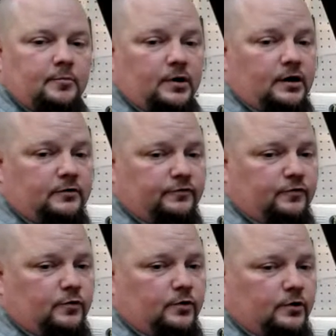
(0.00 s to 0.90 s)
But
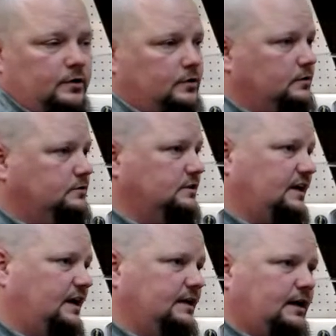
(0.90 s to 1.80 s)
for
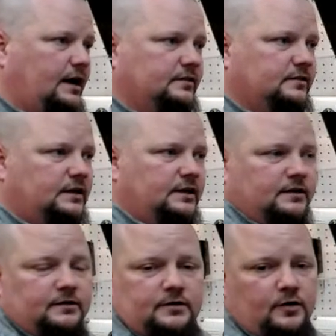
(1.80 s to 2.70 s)
today, I
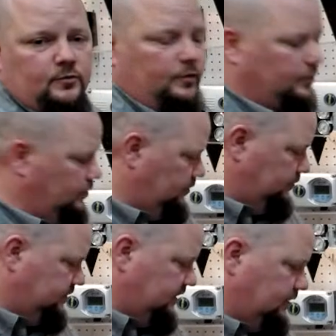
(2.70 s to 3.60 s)
think we're going to
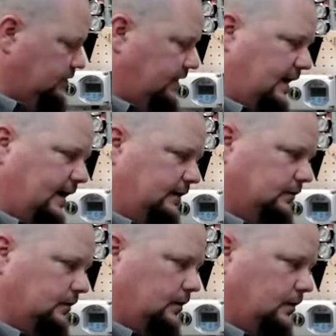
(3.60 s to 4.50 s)
stick with that.
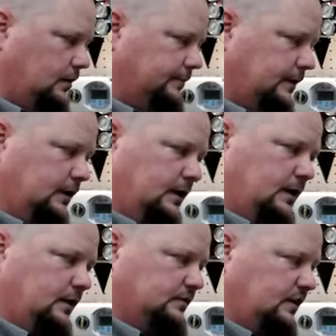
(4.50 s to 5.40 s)
Like
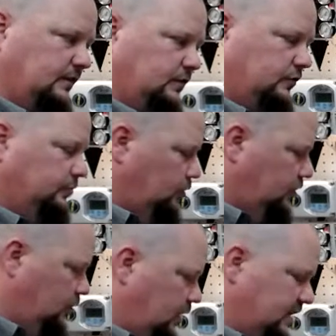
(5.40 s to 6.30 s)
I said, if there's more
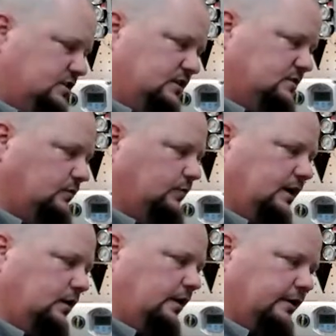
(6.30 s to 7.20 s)
questions, if we
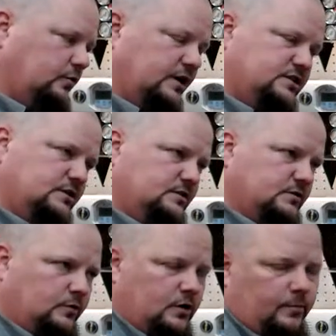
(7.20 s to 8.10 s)
get a lot of questions,
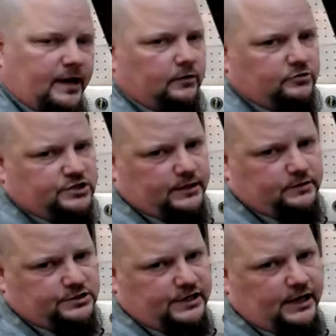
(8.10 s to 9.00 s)
and we'll go back and check
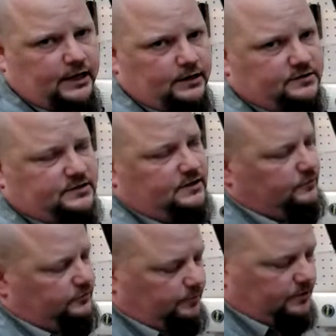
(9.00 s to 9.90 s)
the chat and see if
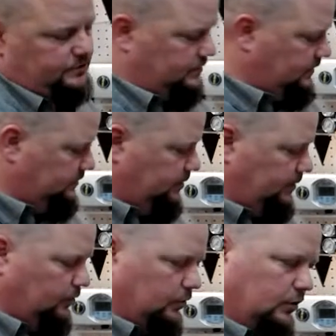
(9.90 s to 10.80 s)
there's a bunch of things
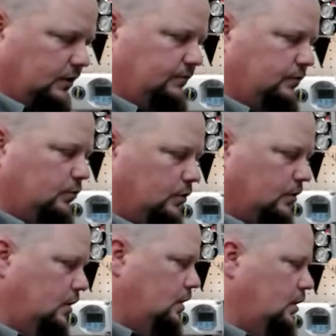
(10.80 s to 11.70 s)
people are looking
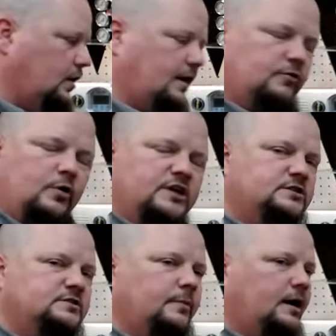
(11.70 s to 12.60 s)
for or have
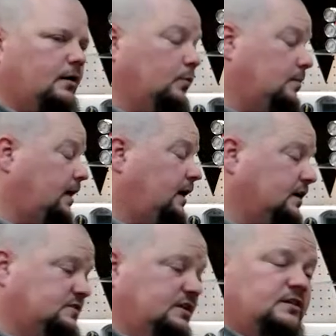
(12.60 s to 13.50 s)
questions about, we may
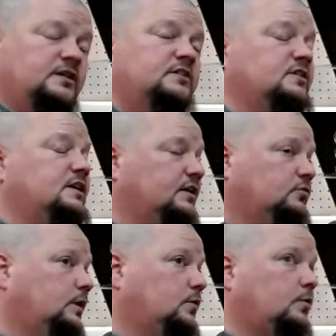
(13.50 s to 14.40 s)
extend this, and next
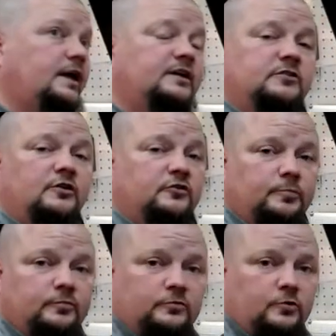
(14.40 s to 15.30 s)
week we'll answer those
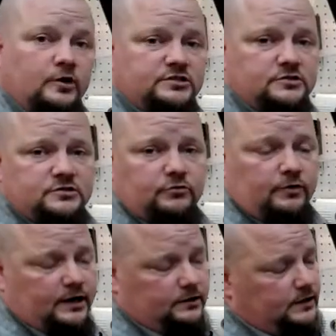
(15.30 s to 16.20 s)
questions
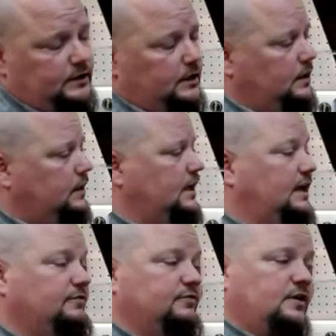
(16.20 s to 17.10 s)
directly.
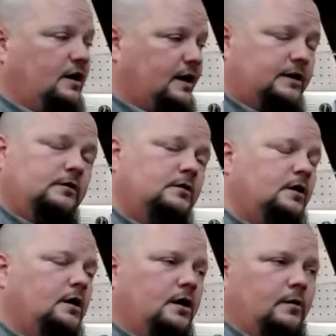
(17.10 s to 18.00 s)
If not,
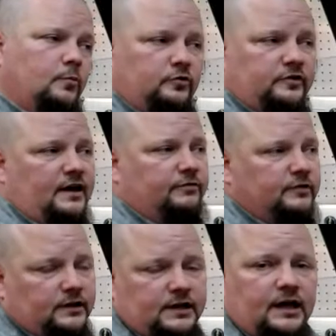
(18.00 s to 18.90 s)
we'll
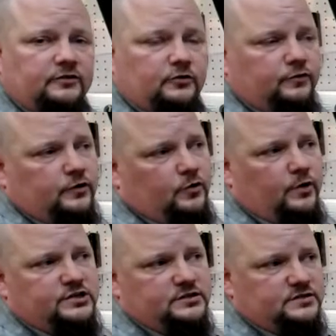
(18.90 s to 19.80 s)
definitely answer a few of the
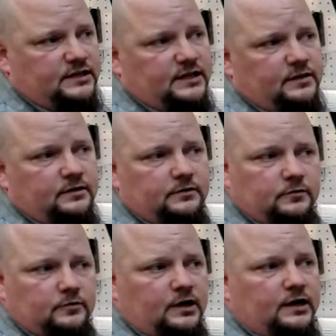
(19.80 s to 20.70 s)
questions into
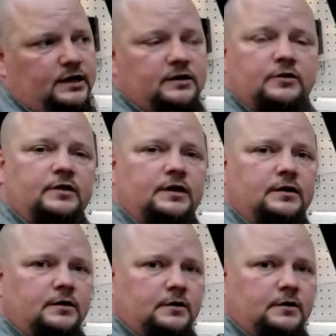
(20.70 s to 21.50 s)
the